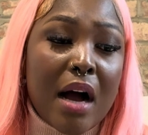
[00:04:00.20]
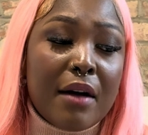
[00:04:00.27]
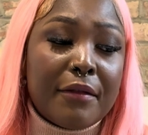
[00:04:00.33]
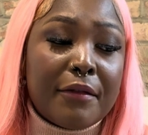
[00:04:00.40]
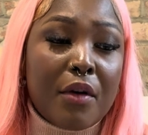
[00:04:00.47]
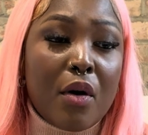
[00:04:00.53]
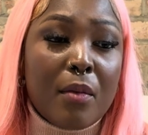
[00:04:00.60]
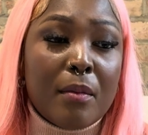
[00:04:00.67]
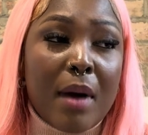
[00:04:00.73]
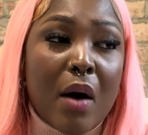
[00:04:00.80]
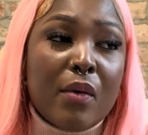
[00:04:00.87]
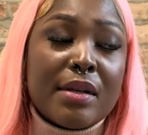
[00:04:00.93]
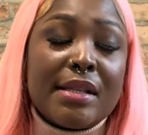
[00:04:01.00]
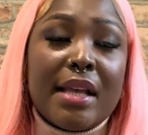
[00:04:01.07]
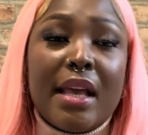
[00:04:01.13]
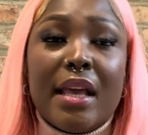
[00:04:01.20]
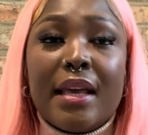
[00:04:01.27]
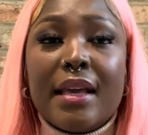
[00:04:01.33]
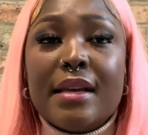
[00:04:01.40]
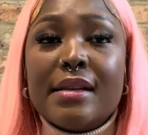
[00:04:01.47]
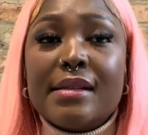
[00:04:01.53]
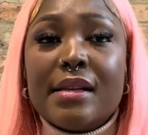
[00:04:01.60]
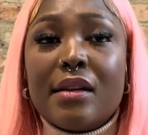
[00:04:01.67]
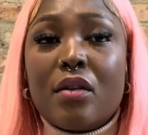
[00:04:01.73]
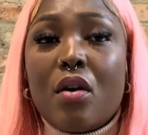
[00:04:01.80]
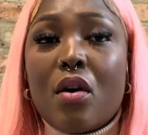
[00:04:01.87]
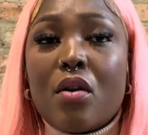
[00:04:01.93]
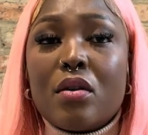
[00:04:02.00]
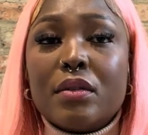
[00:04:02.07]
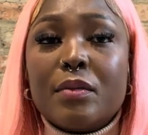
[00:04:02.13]
from, I was staying in a city
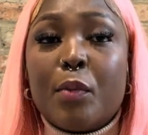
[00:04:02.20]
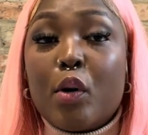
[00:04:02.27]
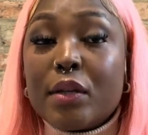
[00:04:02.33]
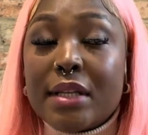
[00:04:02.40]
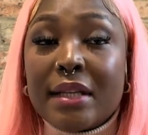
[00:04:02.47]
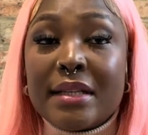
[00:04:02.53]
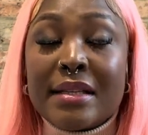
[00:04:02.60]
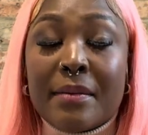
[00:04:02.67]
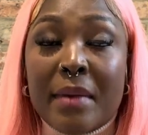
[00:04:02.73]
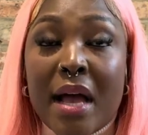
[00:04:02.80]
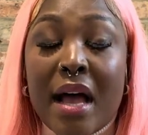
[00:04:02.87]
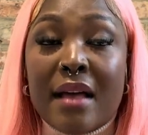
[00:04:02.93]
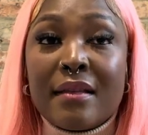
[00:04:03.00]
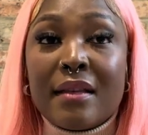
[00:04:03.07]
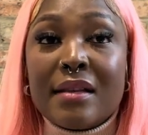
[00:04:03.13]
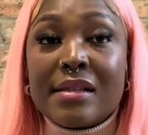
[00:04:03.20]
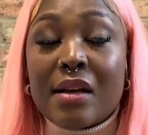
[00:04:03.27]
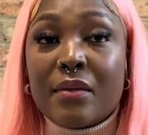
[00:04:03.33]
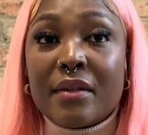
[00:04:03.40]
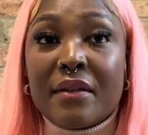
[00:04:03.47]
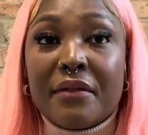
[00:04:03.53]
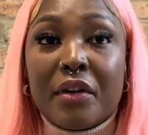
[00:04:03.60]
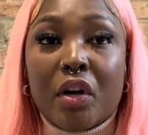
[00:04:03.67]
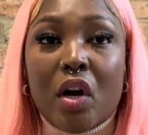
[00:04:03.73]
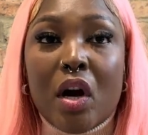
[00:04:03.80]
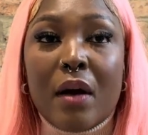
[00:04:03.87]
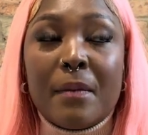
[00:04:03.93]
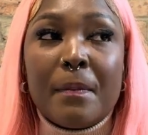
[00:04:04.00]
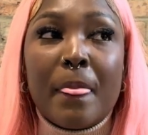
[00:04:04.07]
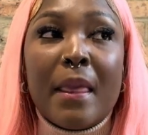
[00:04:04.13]
called Port Elizabeth in South
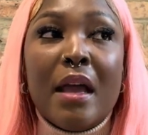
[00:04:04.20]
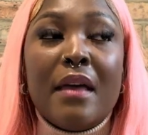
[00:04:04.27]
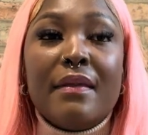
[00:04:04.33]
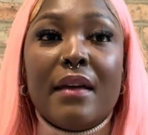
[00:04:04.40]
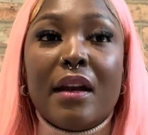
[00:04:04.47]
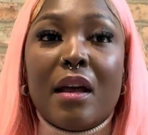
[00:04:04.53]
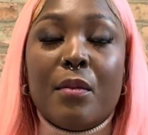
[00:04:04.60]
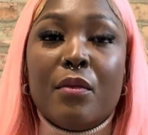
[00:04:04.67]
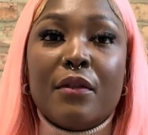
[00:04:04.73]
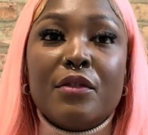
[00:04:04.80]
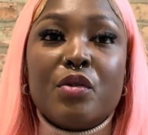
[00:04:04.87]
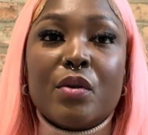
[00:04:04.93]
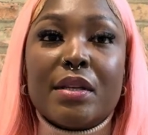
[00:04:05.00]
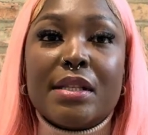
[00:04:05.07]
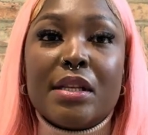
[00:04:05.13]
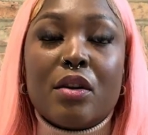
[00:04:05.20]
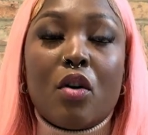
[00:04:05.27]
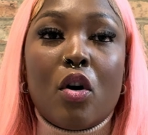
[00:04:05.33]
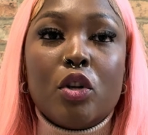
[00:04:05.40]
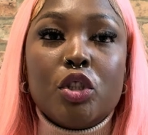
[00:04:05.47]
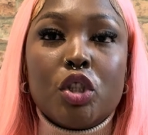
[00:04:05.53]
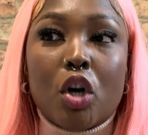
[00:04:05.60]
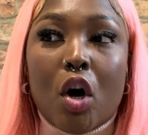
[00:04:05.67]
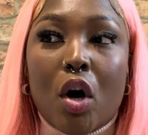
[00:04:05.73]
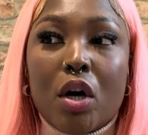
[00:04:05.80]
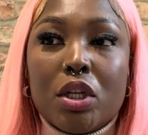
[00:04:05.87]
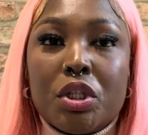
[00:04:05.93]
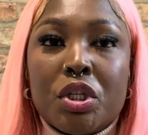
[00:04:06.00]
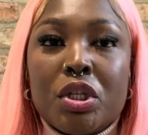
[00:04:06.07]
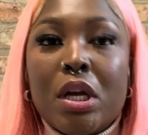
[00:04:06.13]
Africa. Then I moved to a city called
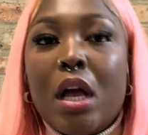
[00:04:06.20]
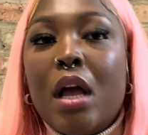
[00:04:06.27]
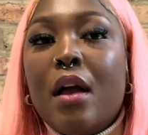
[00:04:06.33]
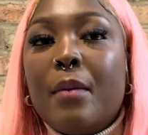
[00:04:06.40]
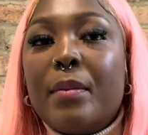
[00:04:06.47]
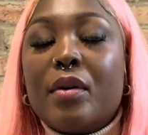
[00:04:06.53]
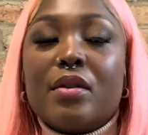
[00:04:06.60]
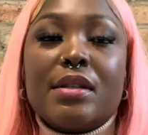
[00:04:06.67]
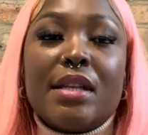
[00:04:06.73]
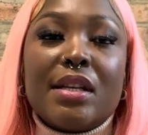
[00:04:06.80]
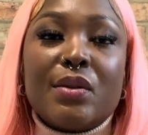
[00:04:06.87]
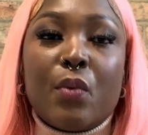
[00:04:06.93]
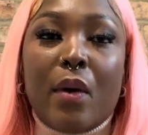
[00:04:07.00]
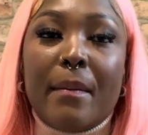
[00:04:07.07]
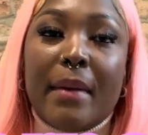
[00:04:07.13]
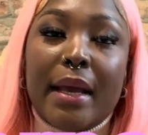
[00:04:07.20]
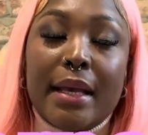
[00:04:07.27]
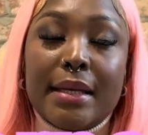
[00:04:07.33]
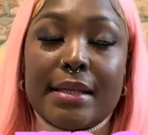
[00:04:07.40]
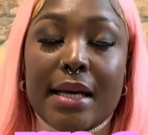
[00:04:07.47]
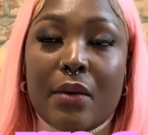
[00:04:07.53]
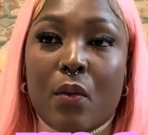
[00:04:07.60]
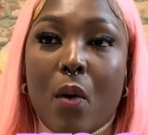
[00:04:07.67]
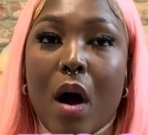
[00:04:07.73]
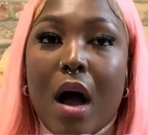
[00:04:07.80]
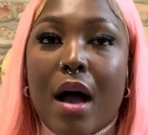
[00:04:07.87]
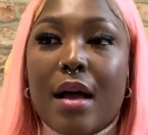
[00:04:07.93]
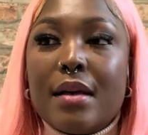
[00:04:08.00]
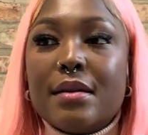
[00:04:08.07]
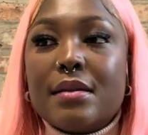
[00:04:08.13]
George, because that's where my intern
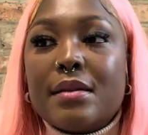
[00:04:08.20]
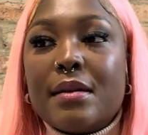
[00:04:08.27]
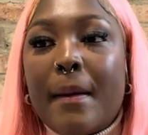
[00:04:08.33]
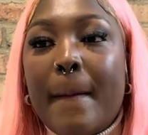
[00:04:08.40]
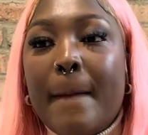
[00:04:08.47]
was.